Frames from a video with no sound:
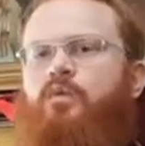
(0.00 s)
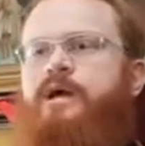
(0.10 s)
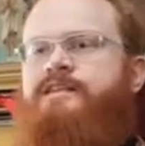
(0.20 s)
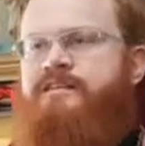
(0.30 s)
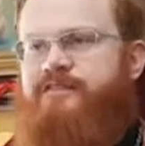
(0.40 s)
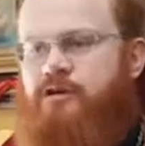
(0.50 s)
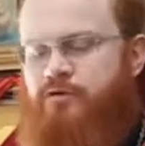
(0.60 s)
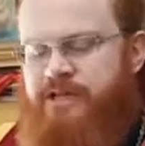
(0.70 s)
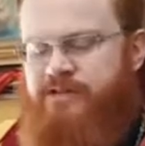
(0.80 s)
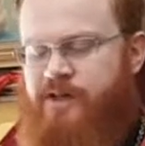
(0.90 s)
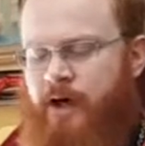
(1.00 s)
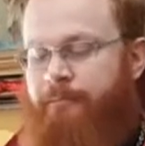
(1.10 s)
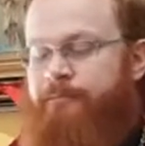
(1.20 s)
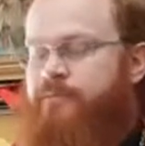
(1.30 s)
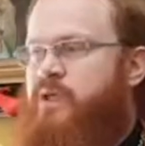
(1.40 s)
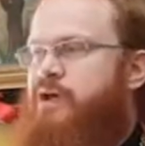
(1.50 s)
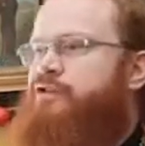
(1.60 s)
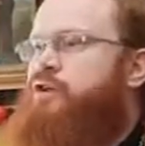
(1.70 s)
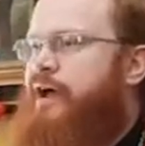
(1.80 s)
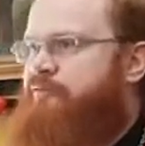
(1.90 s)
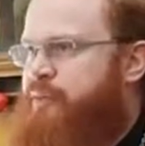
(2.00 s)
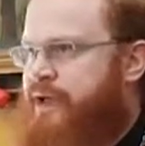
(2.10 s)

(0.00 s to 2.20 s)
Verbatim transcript: when difficulties come, to have